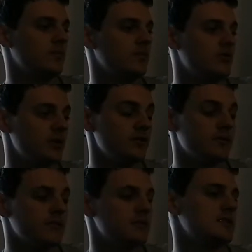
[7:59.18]
prove
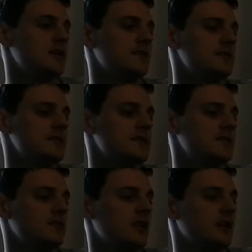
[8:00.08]
that the services
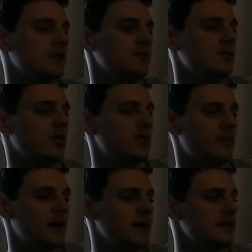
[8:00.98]
relied on proper
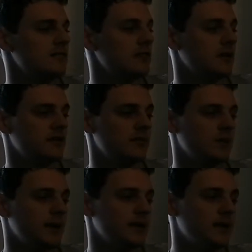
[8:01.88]
planning rather than
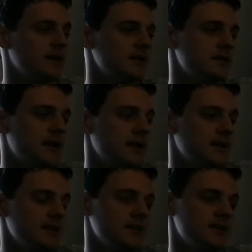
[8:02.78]
blind luck to aid
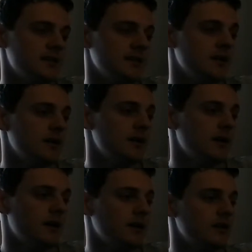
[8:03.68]
the incident,
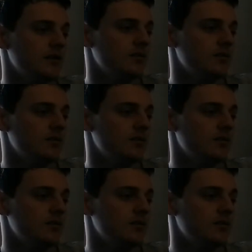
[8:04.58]
and no